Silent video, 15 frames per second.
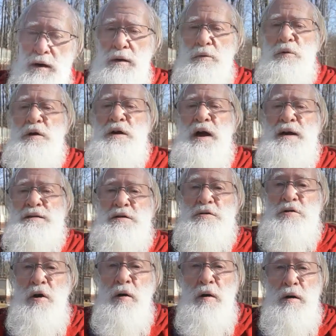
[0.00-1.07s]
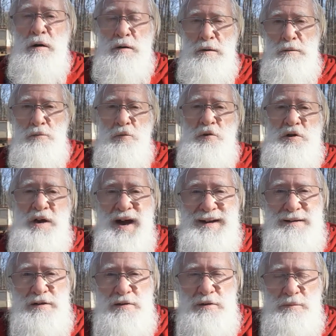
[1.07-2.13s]
We got to talk. We
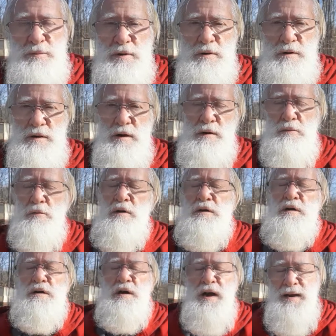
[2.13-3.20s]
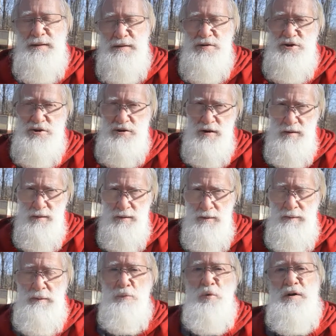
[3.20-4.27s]
got to communicate. We got to share.
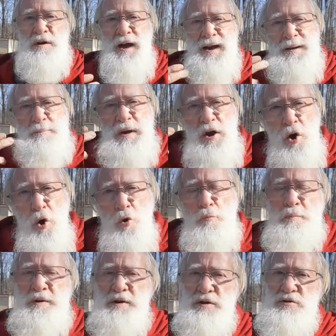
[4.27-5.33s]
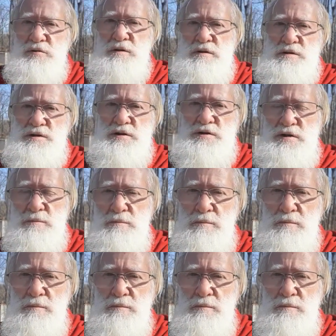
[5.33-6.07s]
We got to be open to criticism.